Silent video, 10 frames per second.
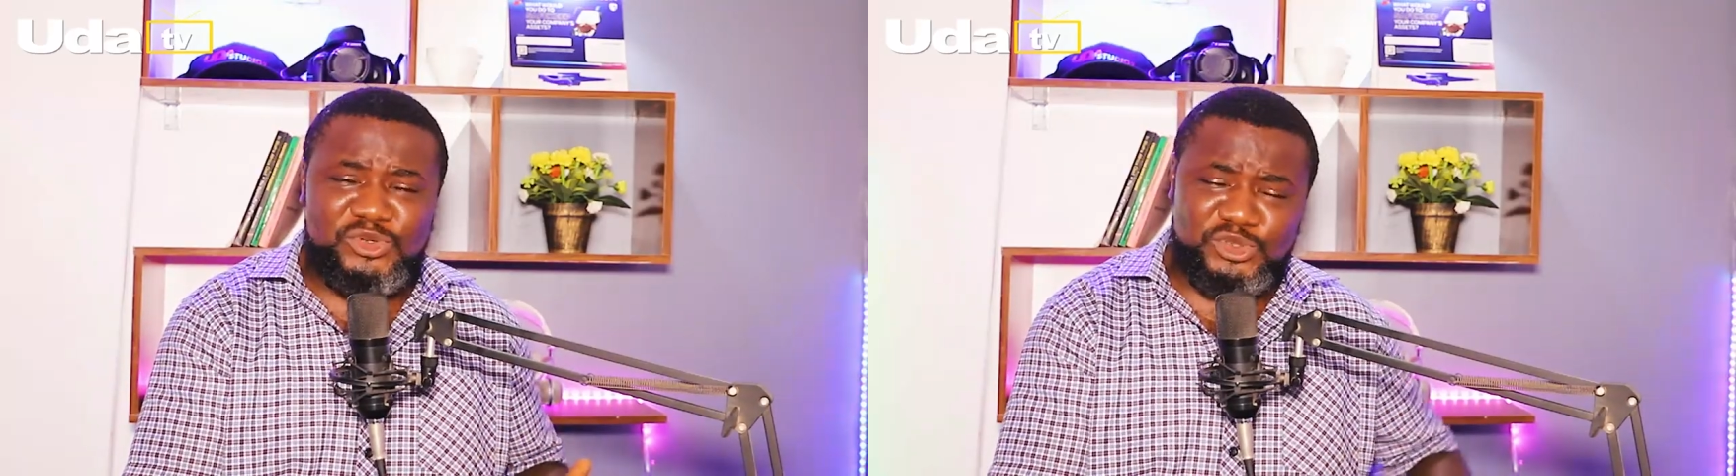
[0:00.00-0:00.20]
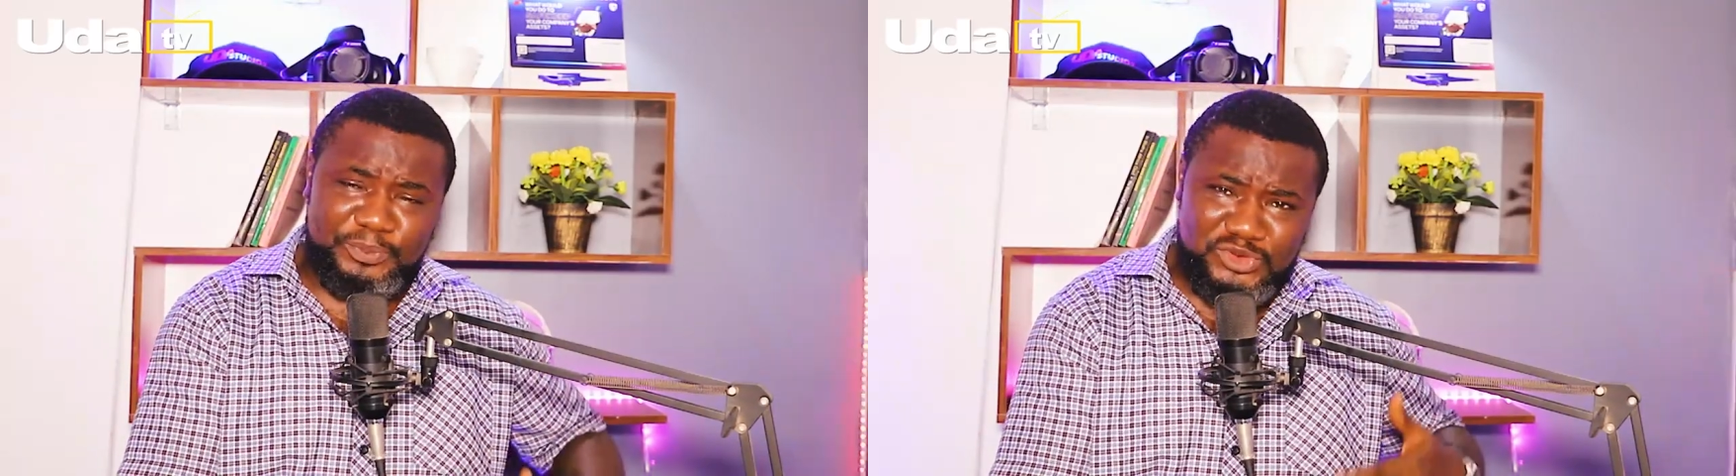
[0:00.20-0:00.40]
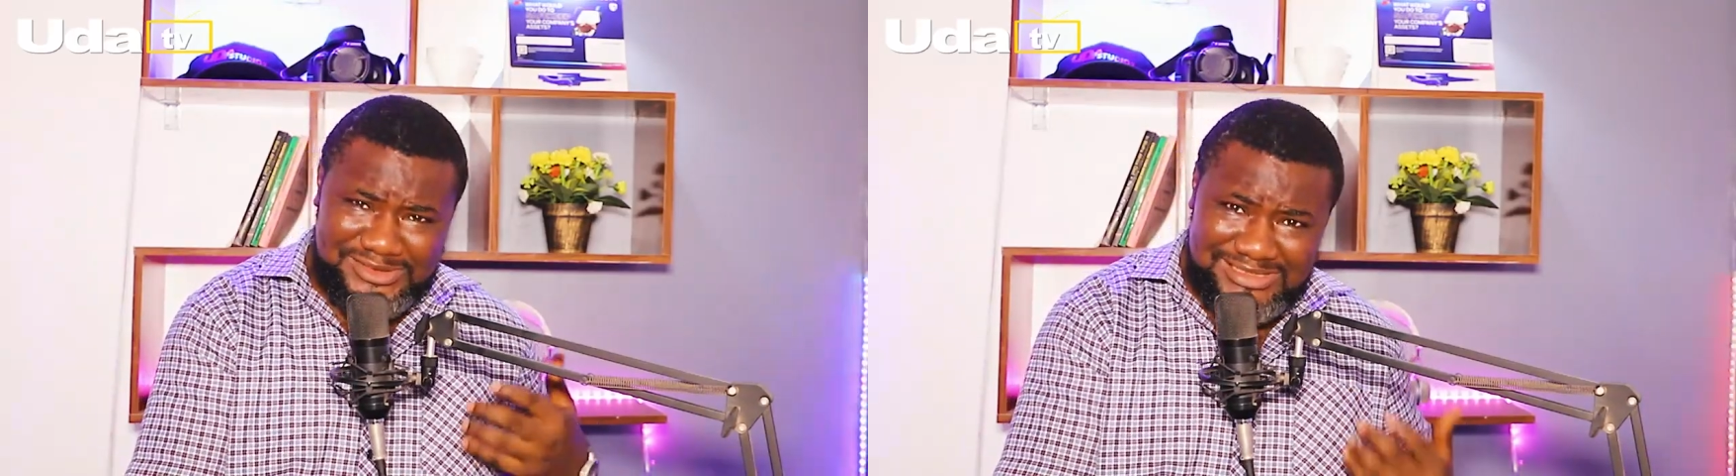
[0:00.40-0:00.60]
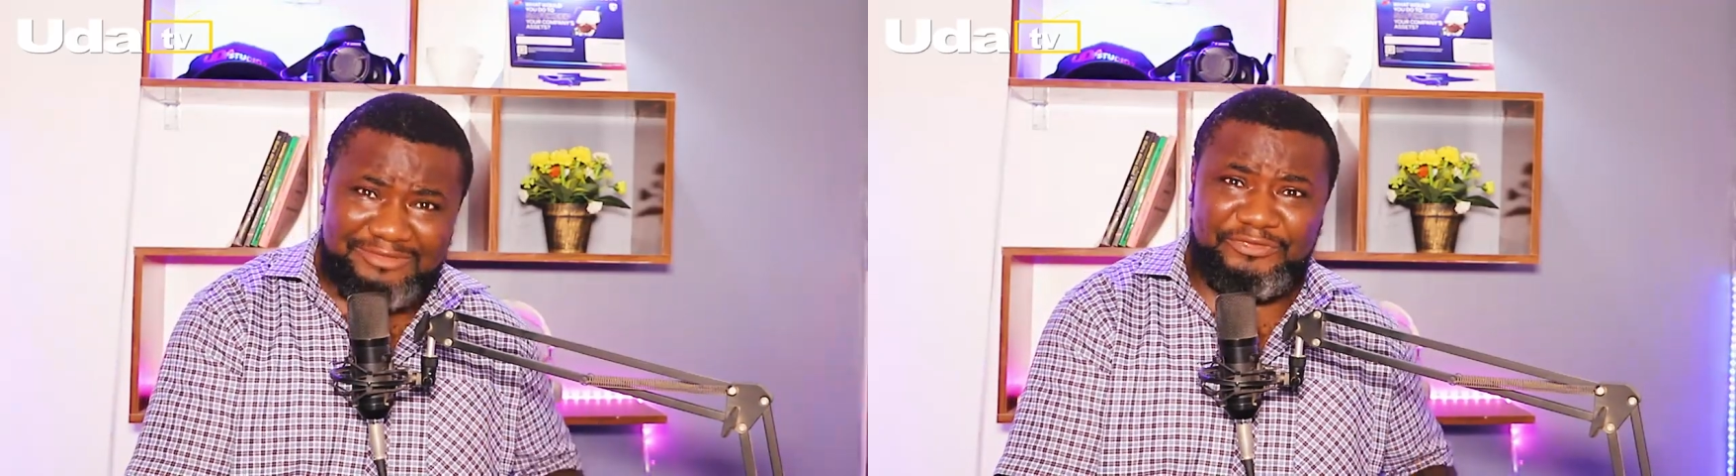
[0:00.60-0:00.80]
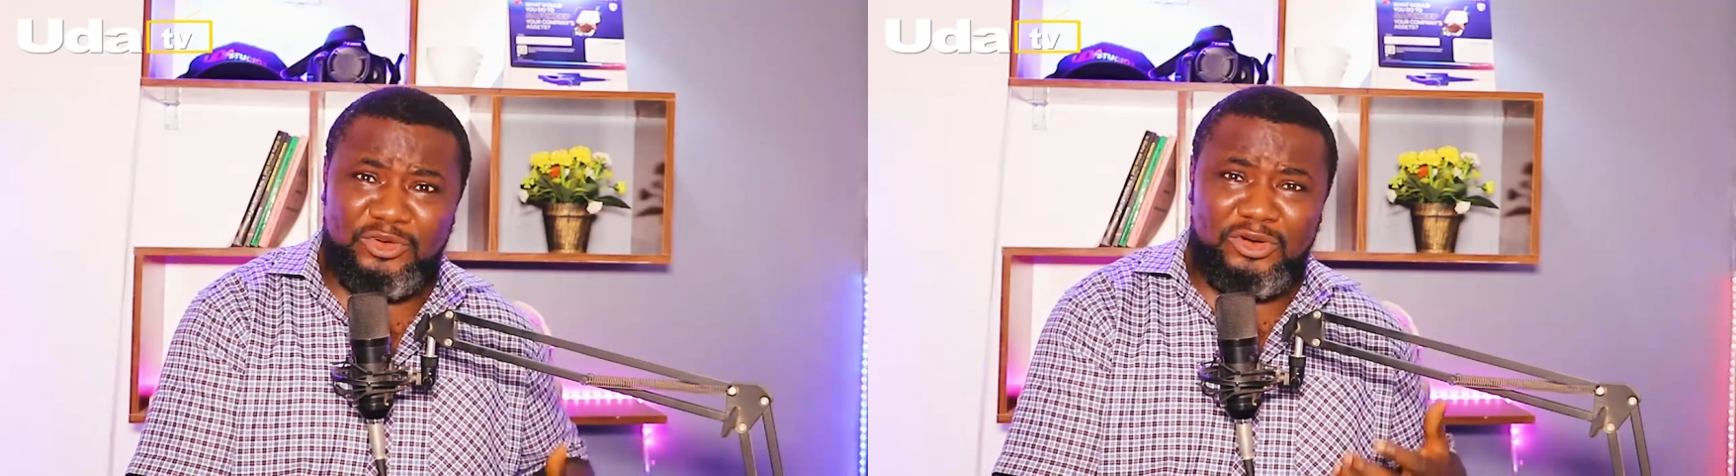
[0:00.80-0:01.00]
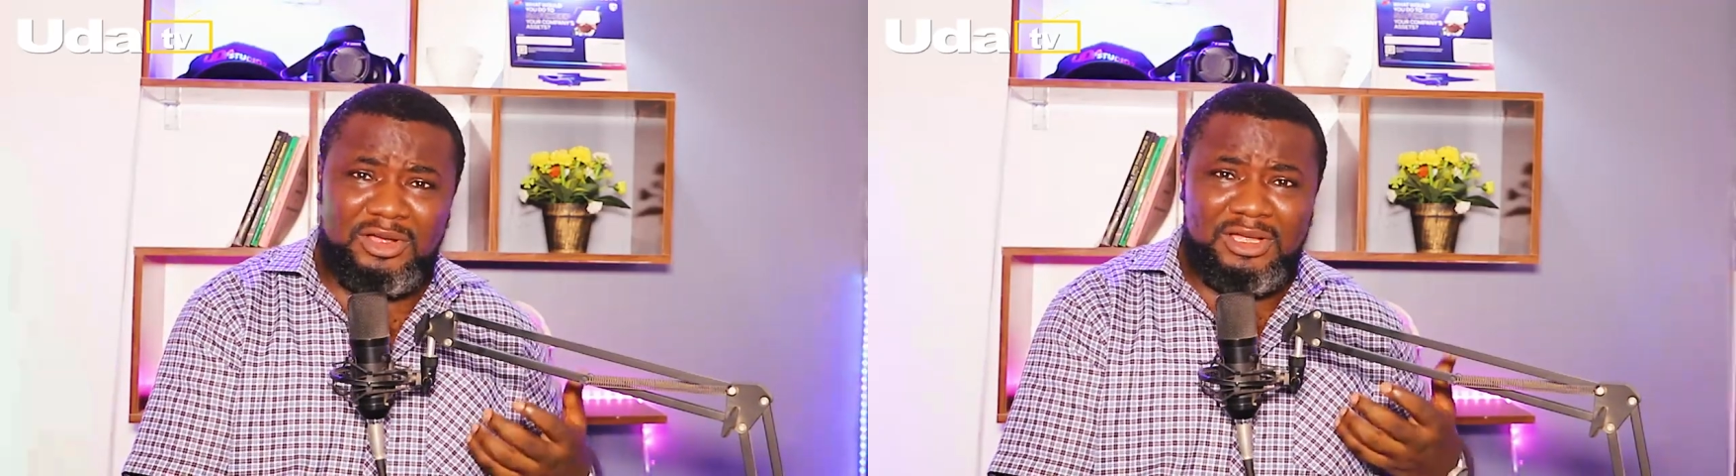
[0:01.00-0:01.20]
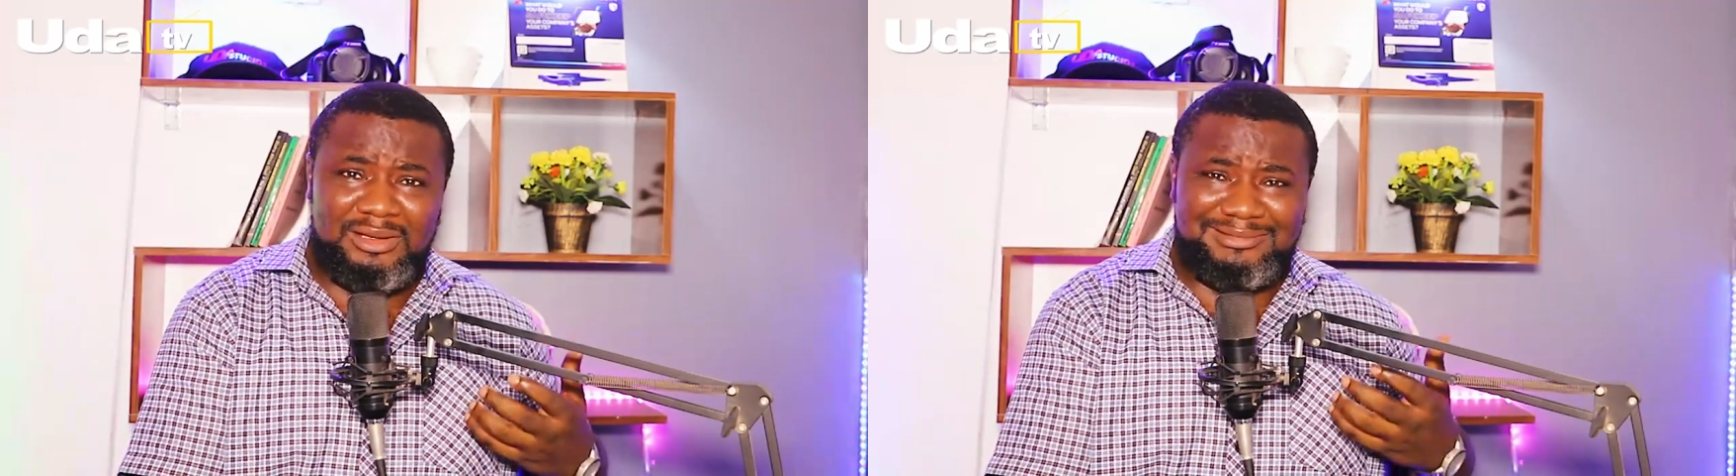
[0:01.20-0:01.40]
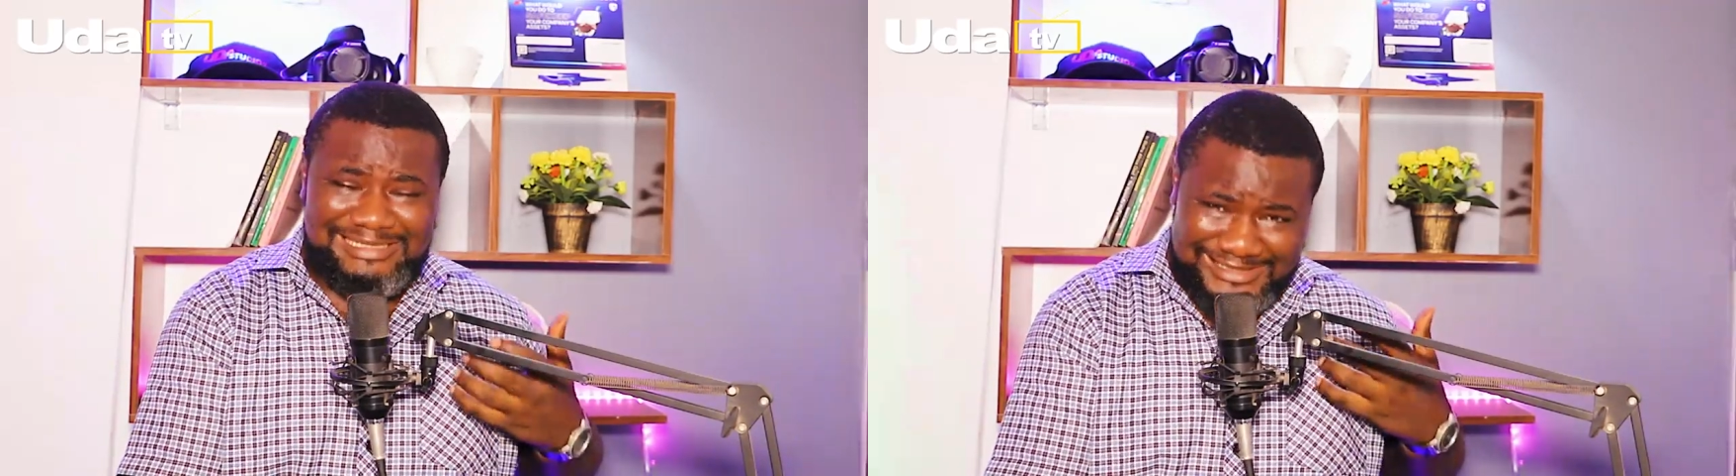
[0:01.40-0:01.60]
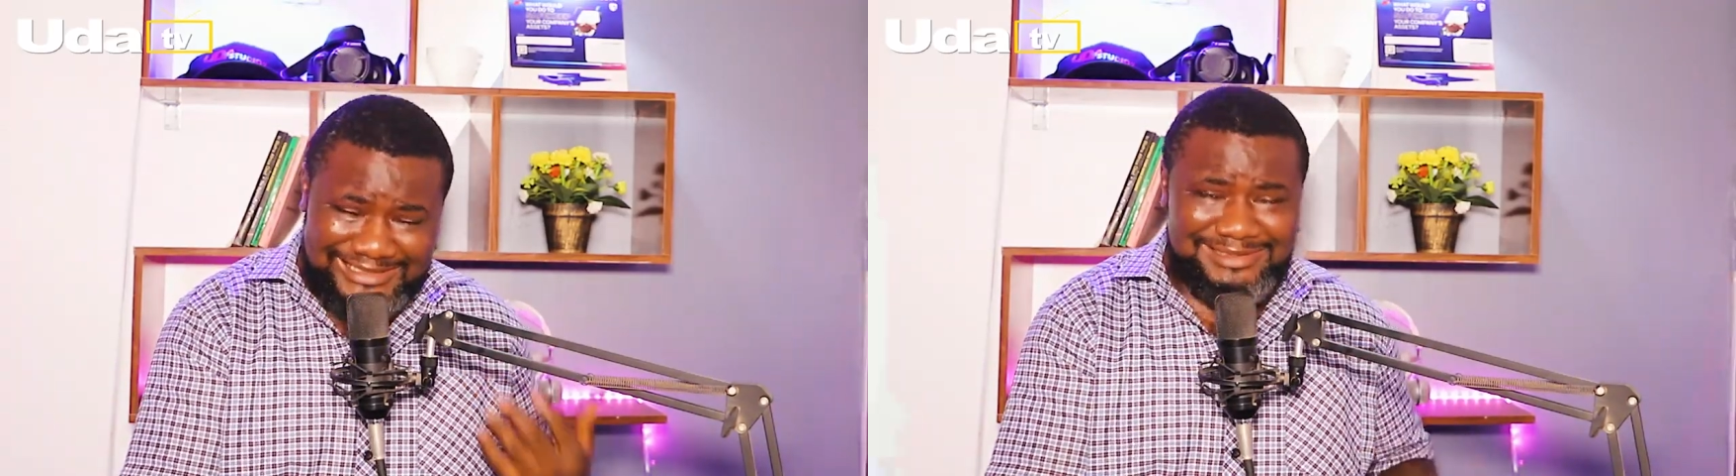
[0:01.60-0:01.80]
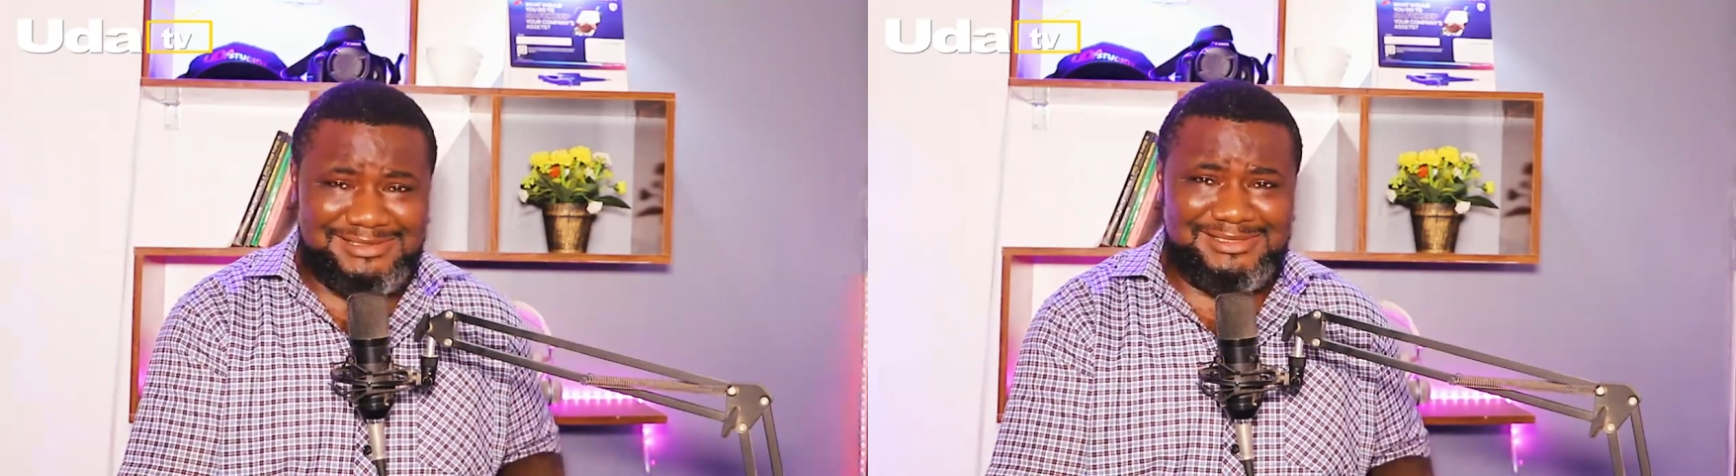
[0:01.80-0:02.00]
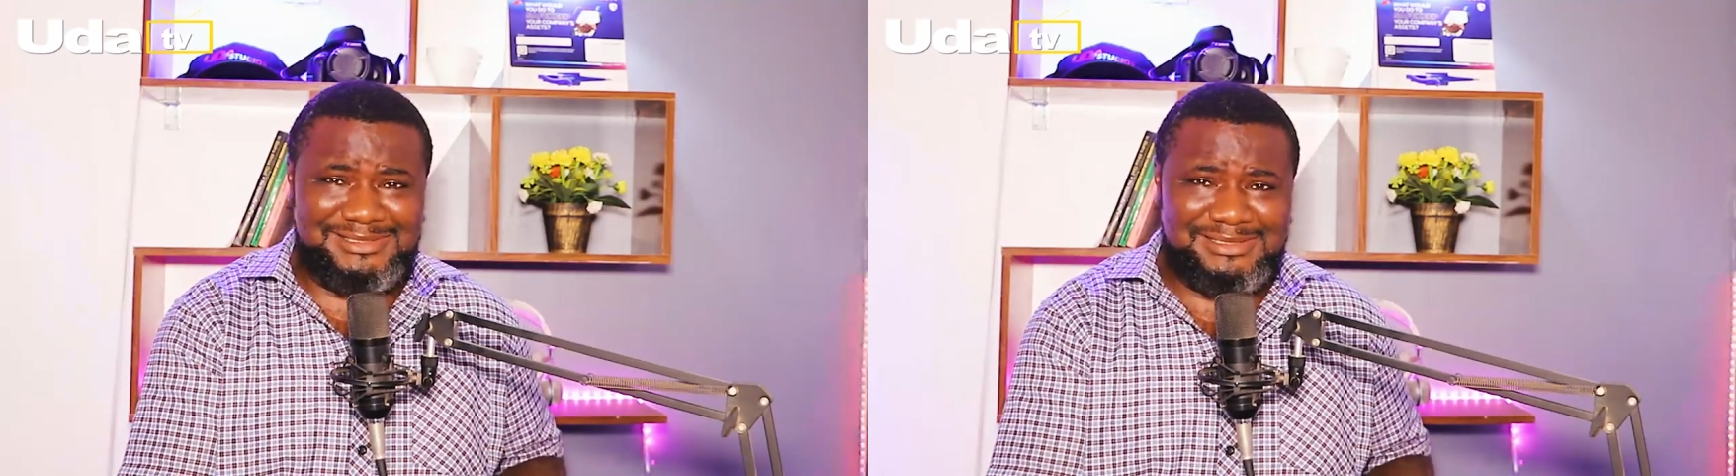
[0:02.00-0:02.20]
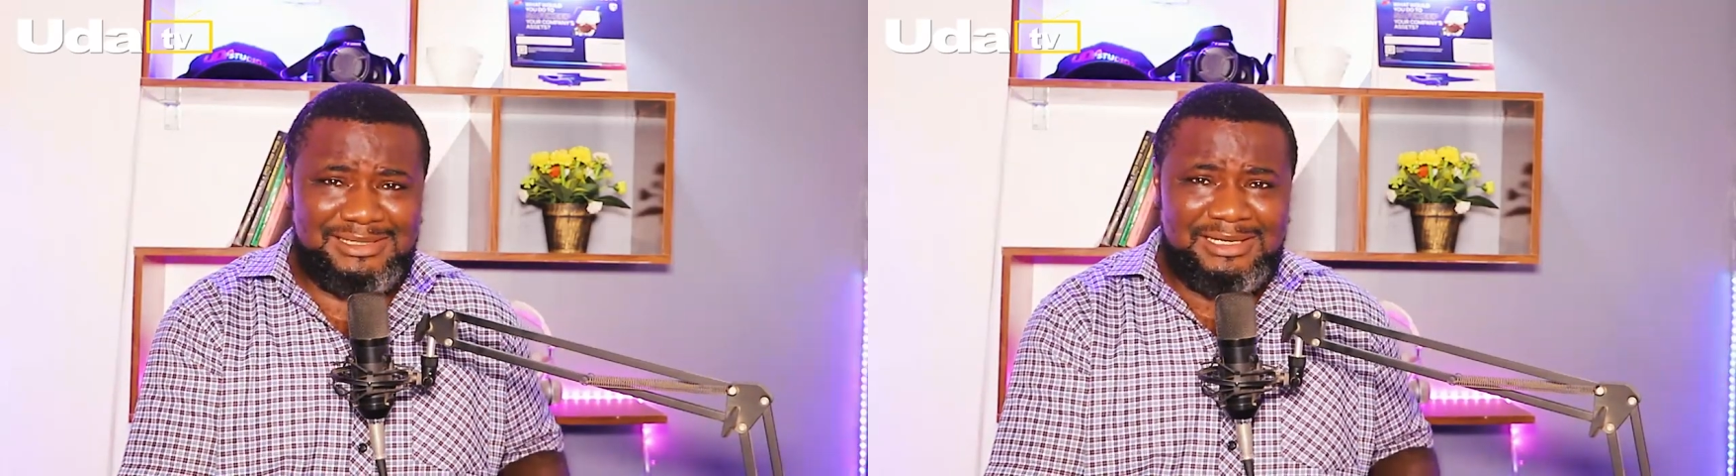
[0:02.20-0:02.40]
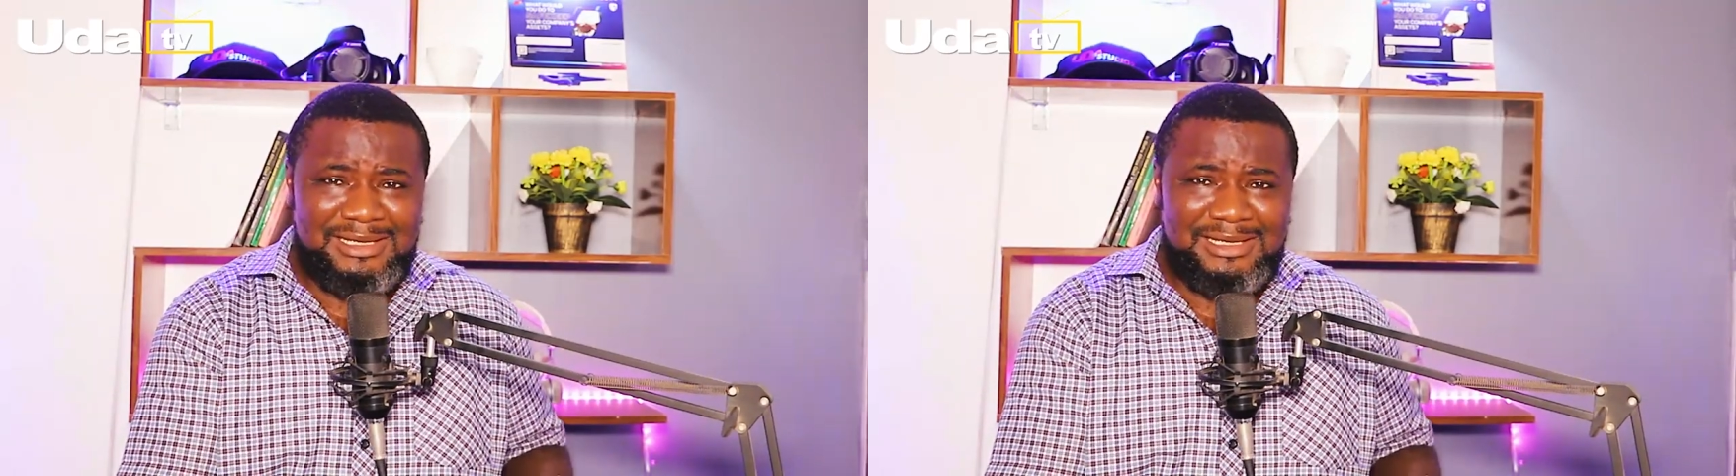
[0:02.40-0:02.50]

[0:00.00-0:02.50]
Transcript: we're supposed to do for the citizens.